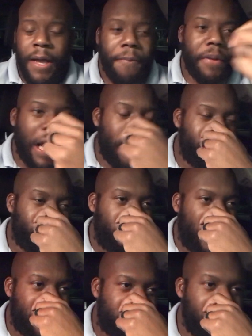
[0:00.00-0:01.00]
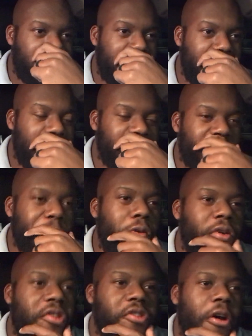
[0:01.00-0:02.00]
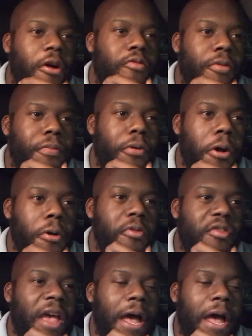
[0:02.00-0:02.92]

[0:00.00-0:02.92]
But I was watching uh, Sports Talk with Broads.